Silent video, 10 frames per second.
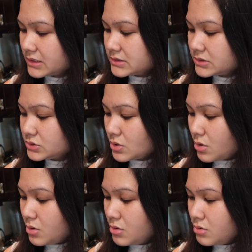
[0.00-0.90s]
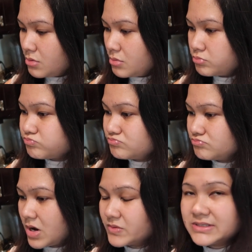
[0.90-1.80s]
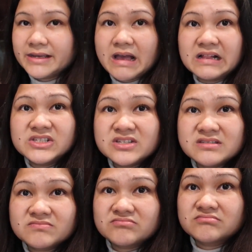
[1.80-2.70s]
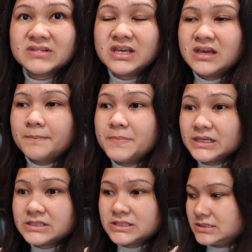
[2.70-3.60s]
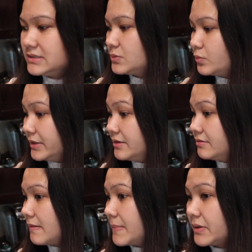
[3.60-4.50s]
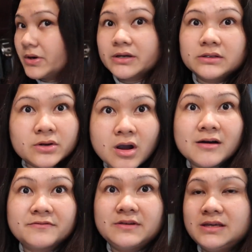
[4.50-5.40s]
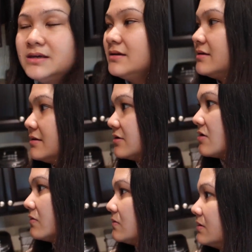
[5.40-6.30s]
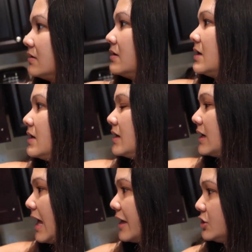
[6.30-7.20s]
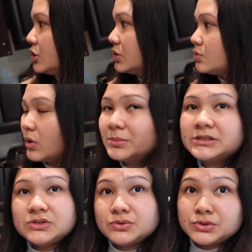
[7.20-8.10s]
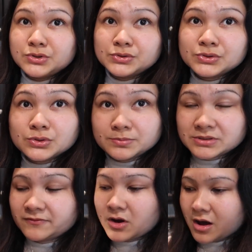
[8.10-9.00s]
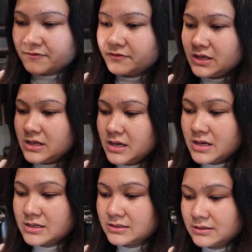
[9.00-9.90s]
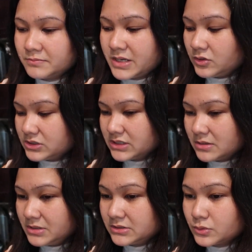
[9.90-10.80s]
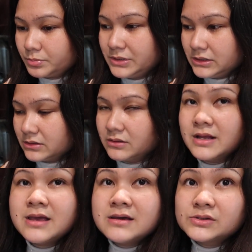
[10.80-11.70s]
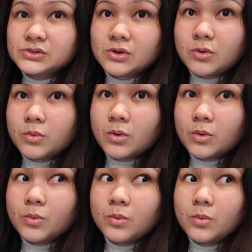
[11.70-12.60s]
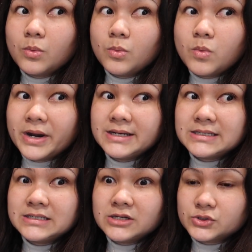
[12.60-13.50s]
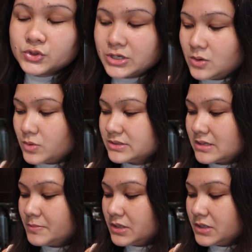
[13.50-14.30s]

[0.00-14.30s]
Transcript: So I was like, I'll just mix this with my regular coffee, you know. I normally do 2 scoops of coffee. Meron kasi kaming scoop dito. So what I did yesterday was